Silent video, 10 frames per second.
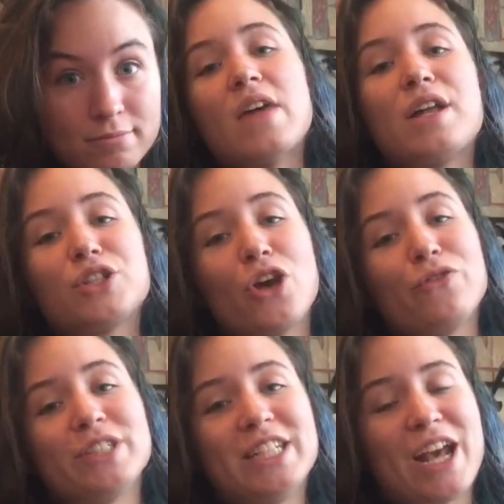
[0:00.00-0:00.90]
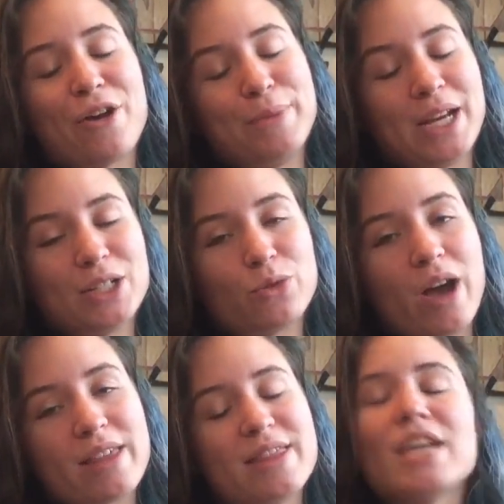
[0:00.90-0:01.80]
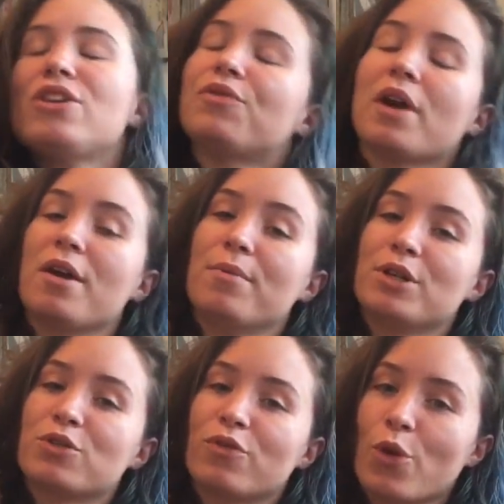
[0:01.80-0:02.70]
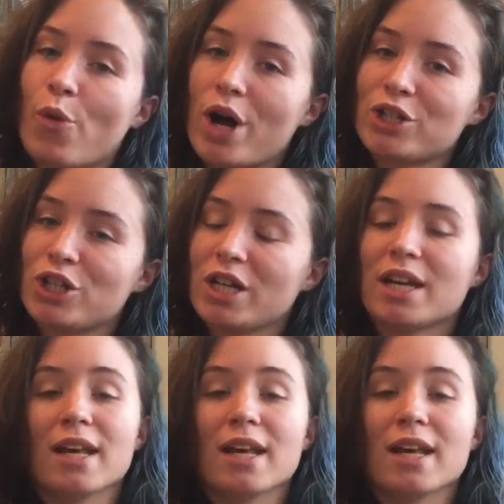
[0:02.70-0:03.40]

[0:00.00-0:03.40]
That is all for today on Because Why. Thank you very much for watching,